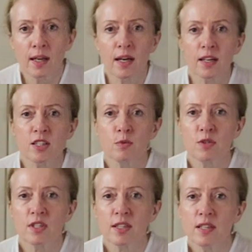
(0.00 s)
And you
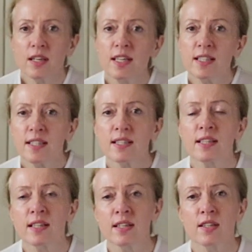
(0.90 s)
want a nice
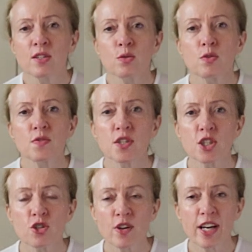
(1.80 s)
sort of
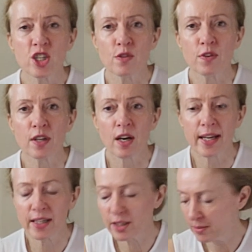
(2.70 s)
stretch, if you
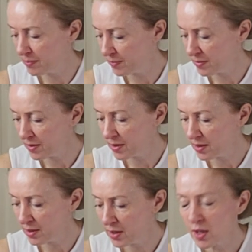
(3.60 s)
like.
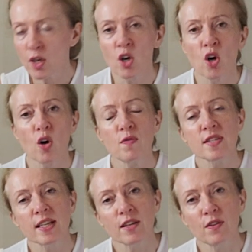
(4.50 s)

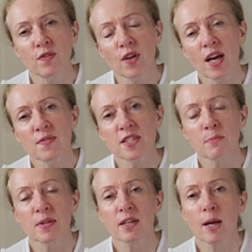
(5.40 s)
Obviously, if you have
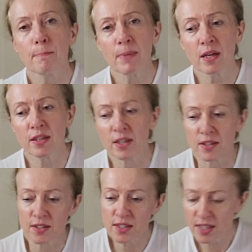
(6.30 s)
something like
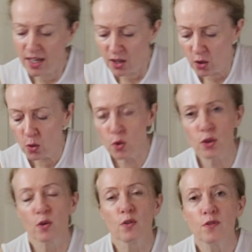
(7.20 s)
bunions or
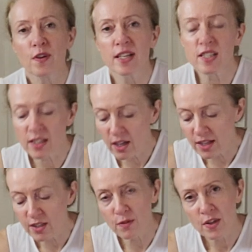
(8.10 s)
your feet are
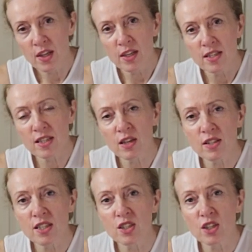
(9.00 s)
kind of
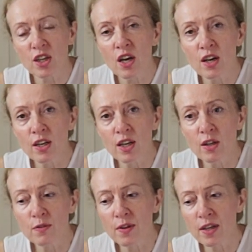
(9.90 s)
starting to curl
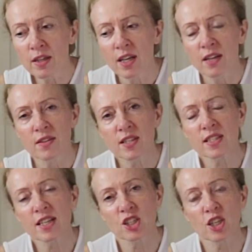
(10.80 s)
over, this
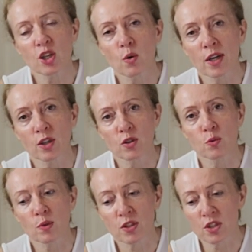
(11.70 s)
is actually quite a
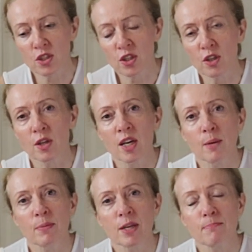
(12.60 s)
good one to do,
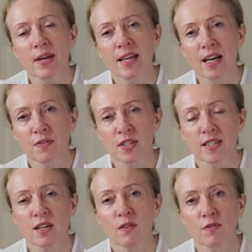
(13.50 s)
but you may have to
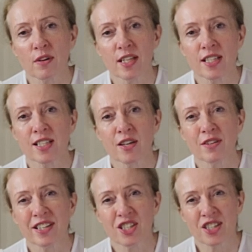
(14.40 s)
start very
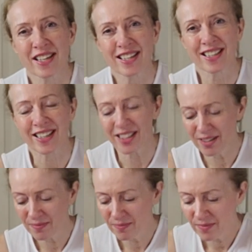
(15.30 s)
slowly and gently
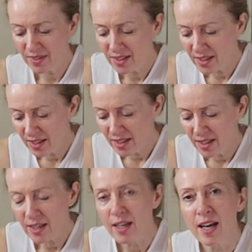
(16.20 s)

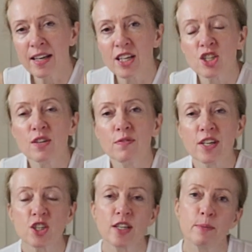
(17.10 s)
and actually
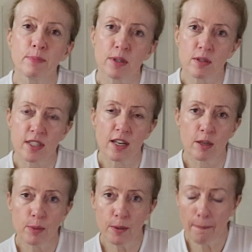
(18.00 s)
eventually build
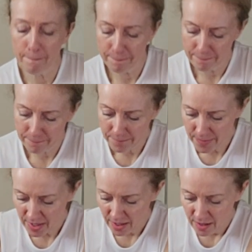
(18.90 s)
up.
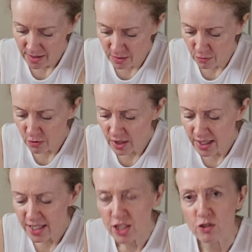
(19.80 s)
So really
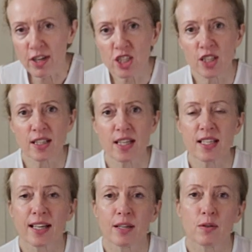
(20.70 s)
stretching that
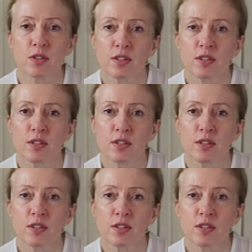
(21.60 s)
out.